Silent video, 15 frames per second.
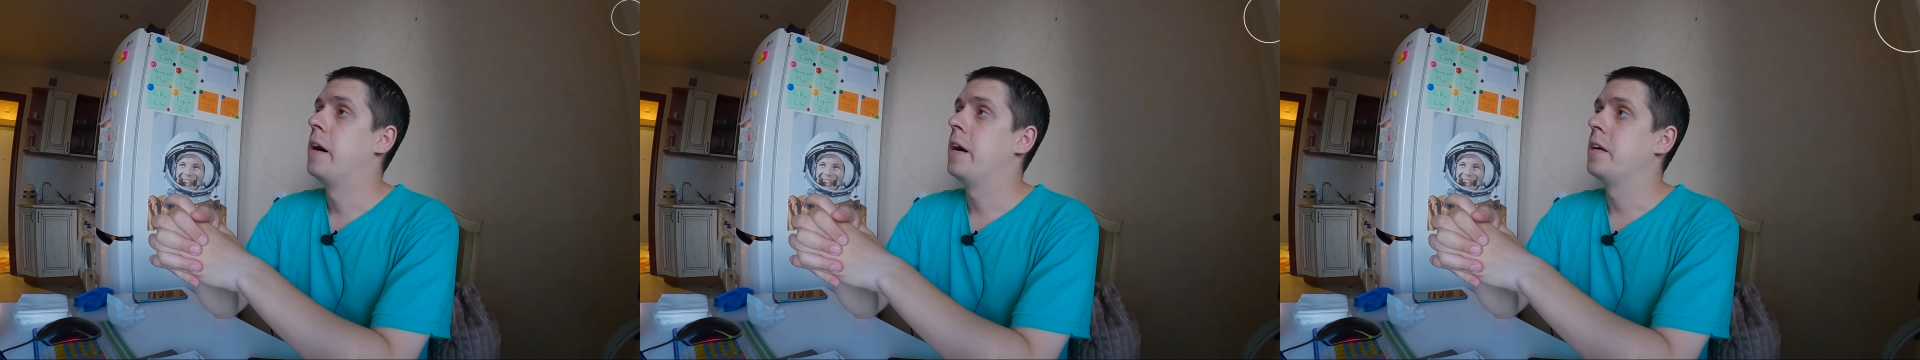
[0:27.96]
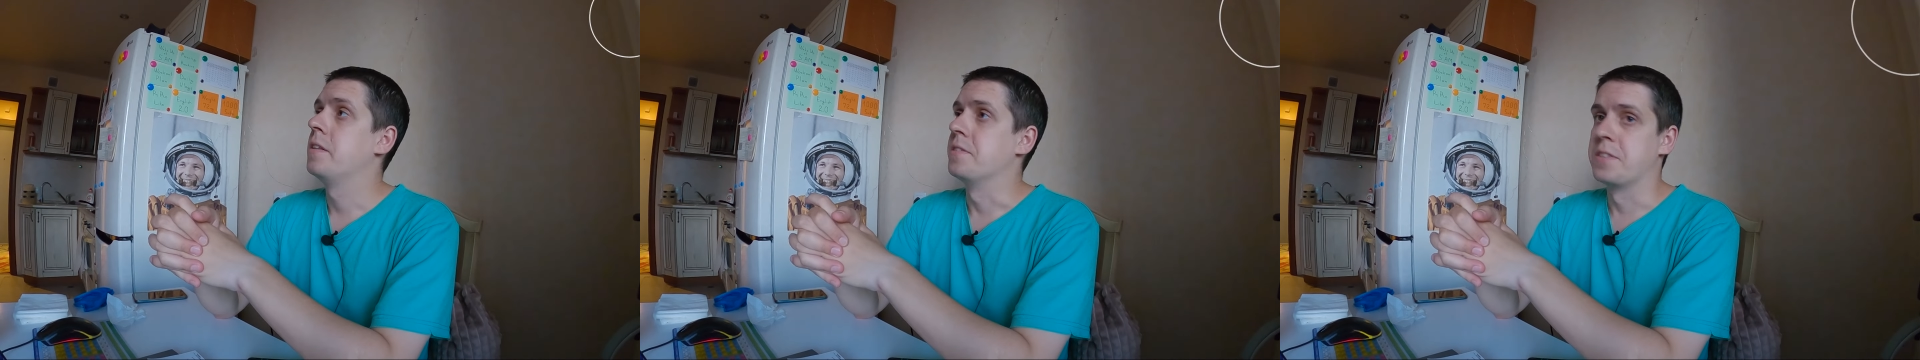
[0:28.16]

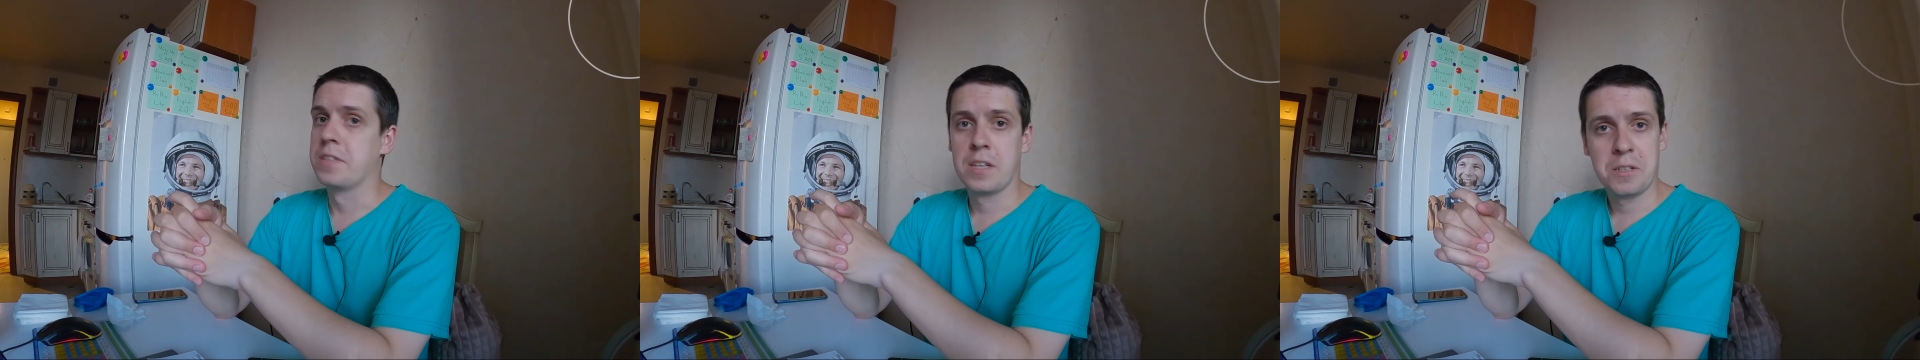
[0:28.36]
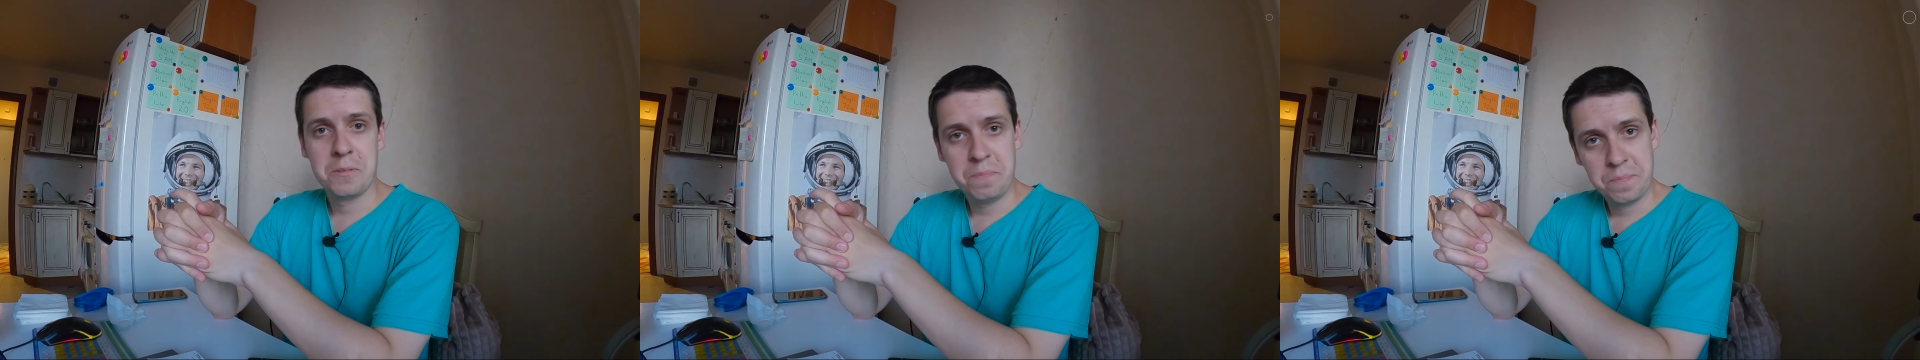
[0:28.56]
And
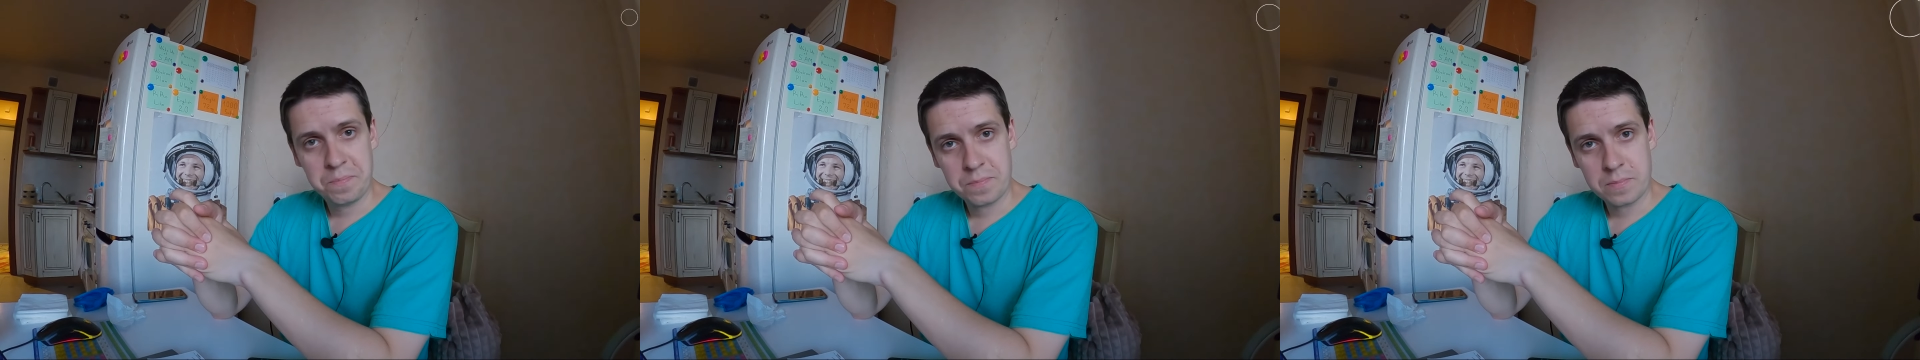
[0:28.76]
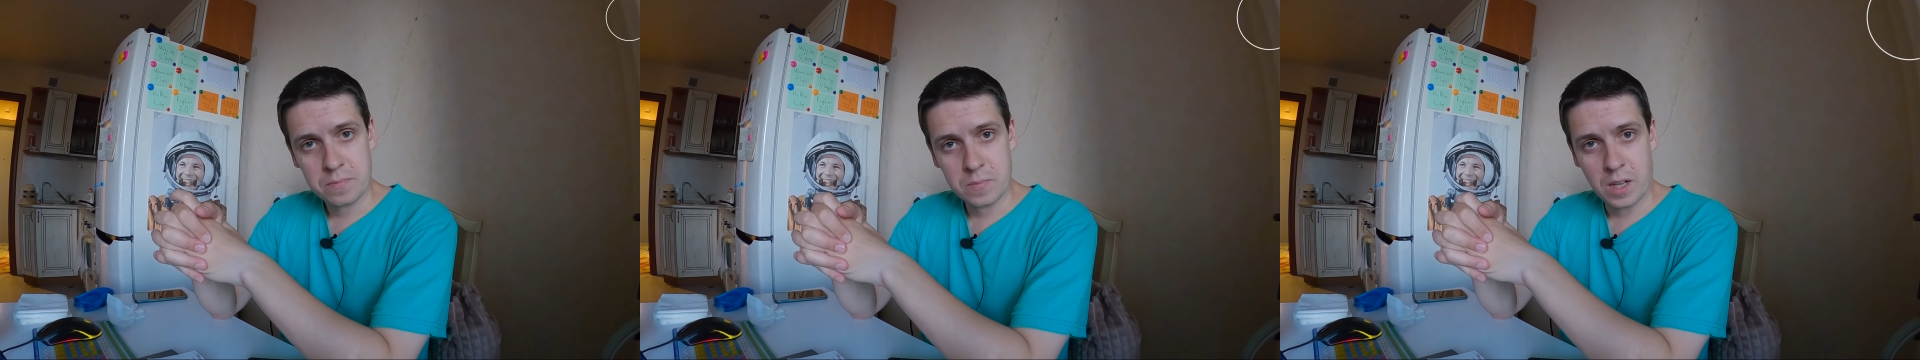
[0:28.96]
then
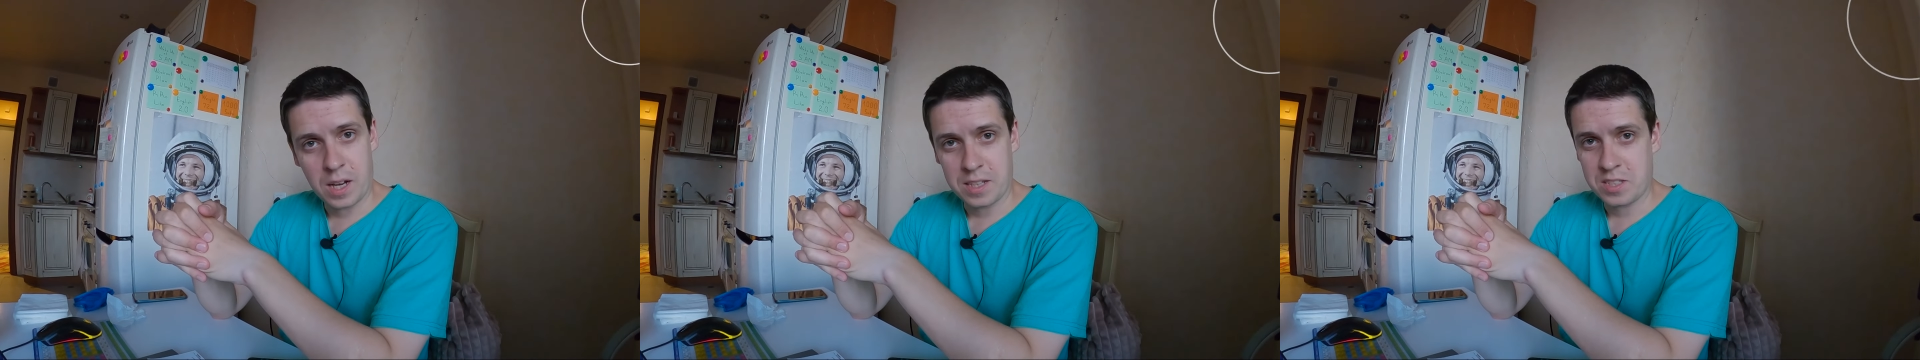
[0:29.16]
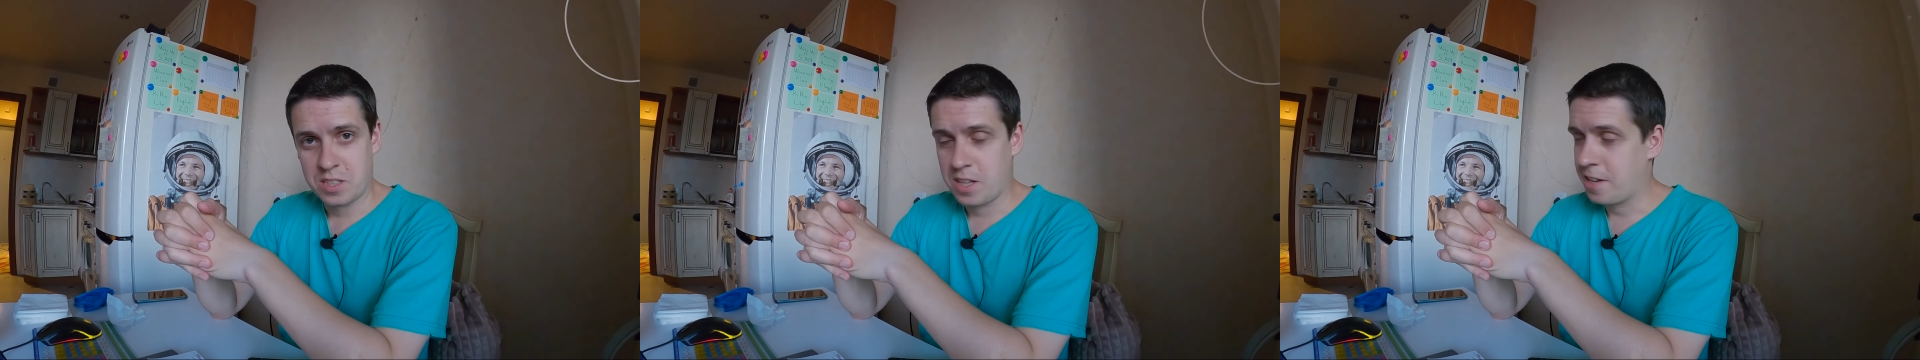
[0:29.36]

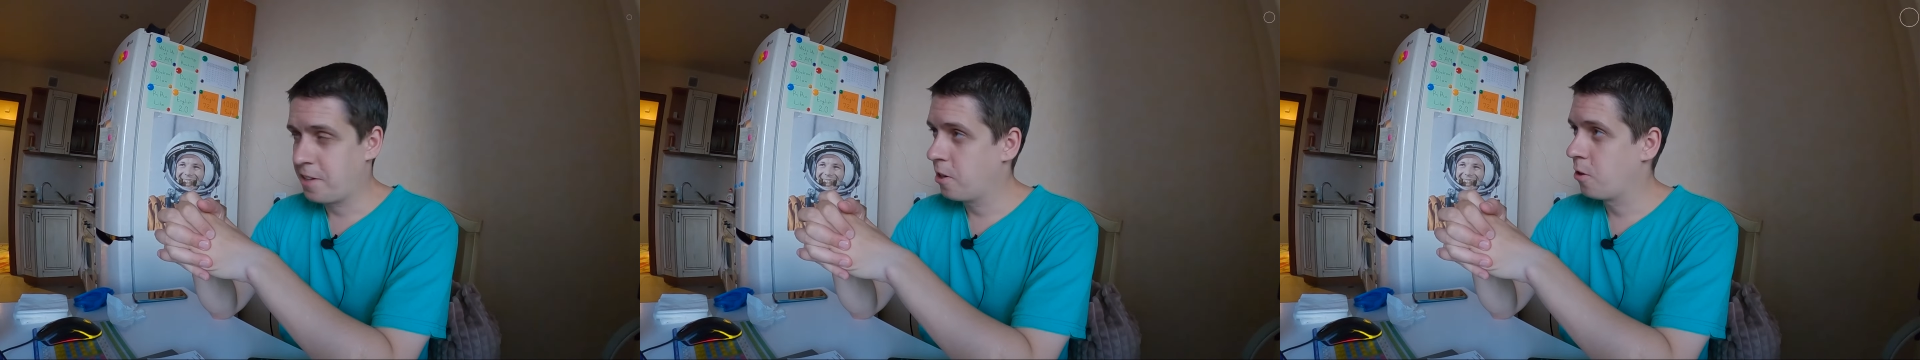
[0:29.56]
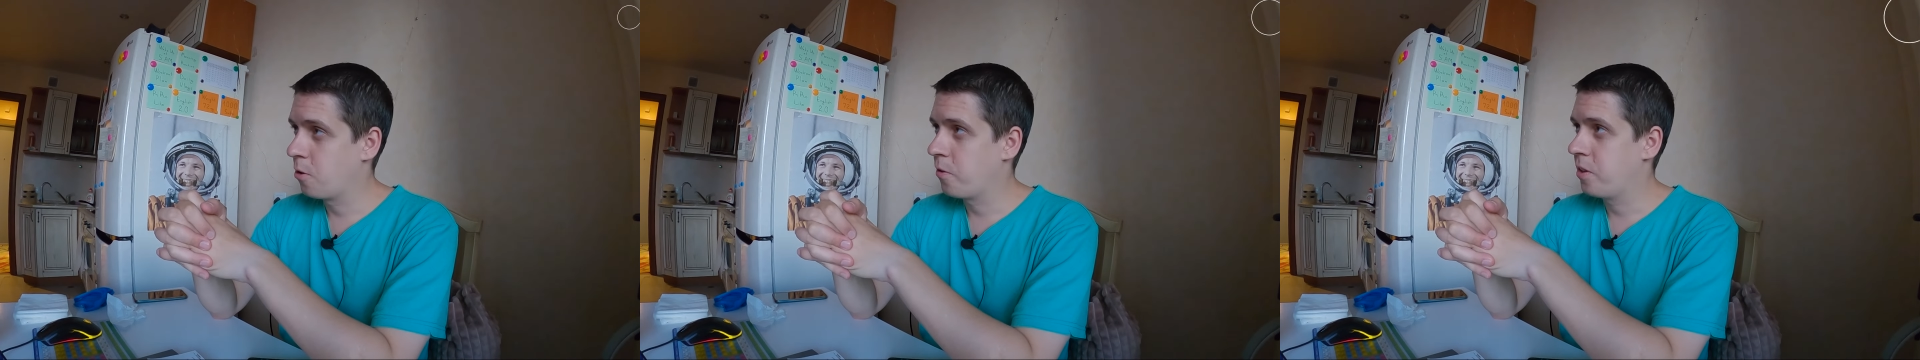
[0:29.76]
I
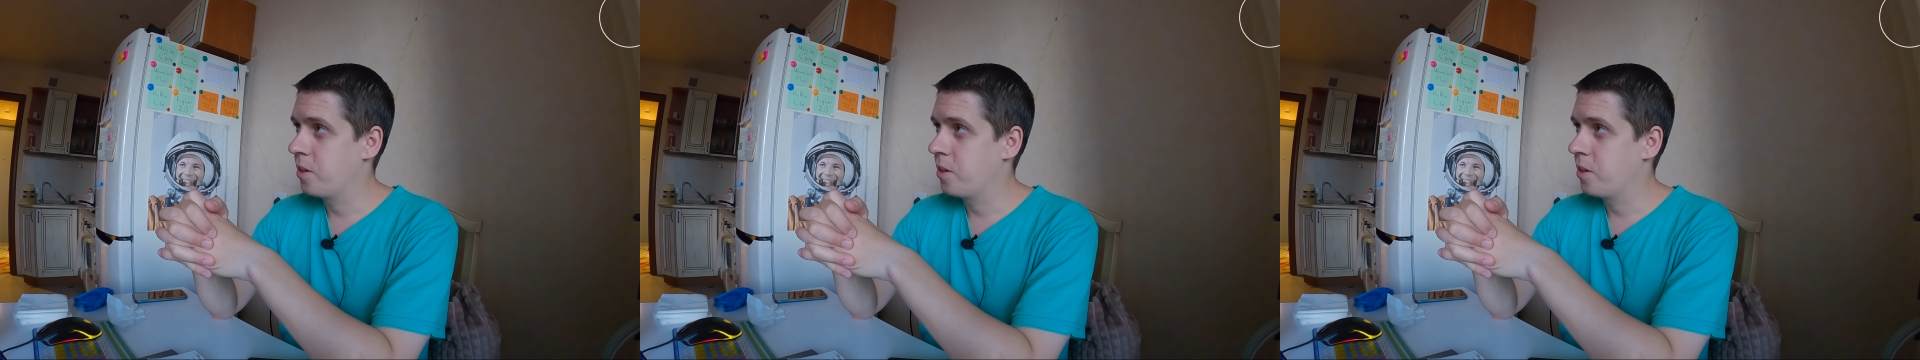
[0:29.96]
started to